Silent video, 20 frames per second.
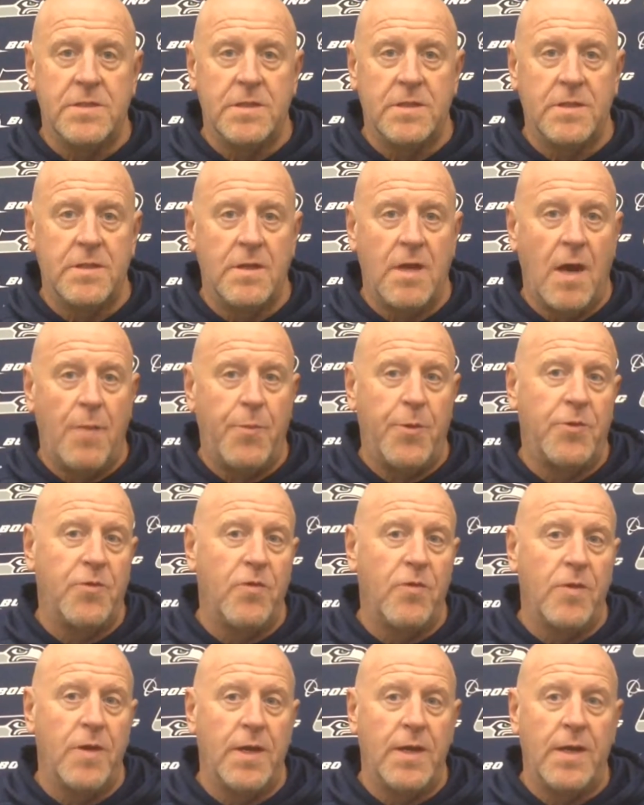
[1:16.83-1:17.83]
an
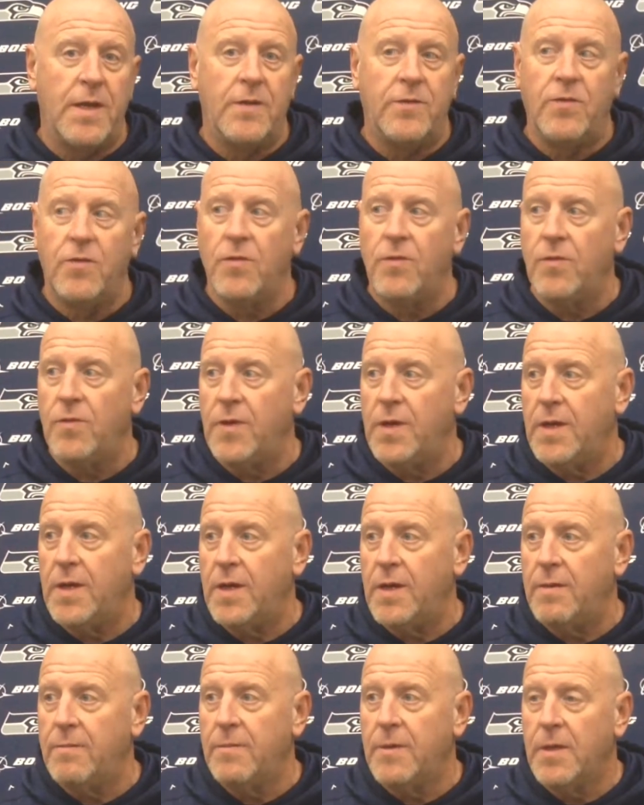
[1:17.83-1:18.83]
opportunity
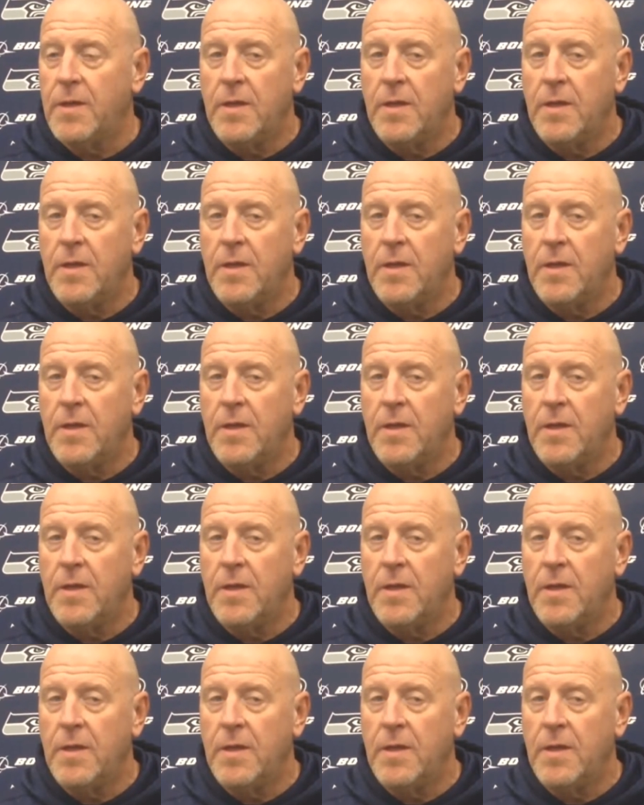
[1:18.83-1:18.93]
to